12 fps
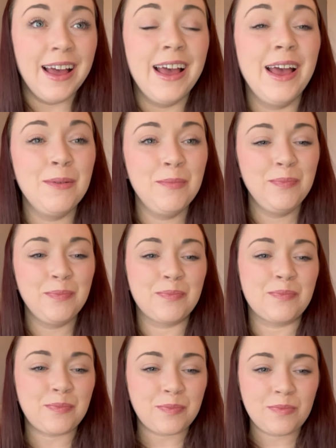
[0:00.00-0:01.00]
um,
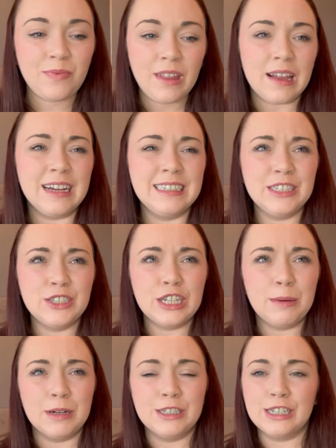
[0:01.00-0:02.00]
I didn't show
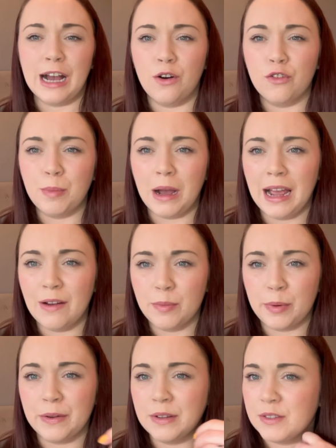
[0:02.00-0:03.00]
my shelf, but I have a
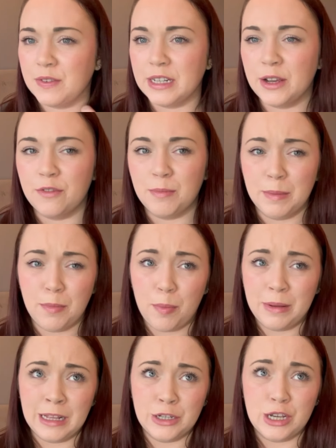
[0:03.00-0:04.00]
previous video of me
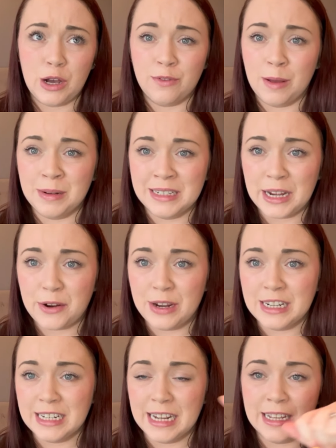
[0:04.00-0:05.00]
popping that shelf up and
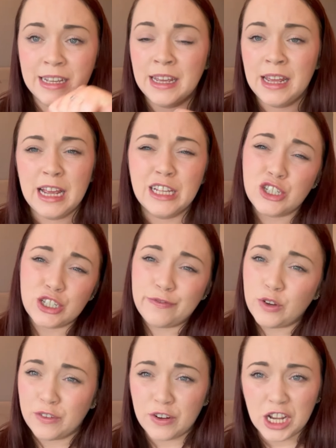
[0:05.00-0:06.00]
decorating it. It's just
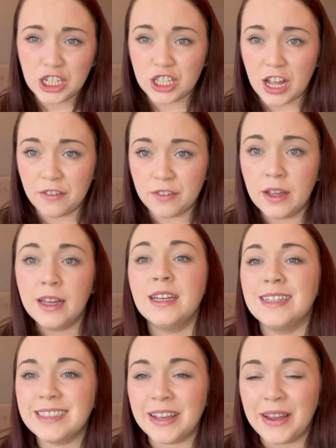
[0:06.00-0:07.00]
full of lush stuff. So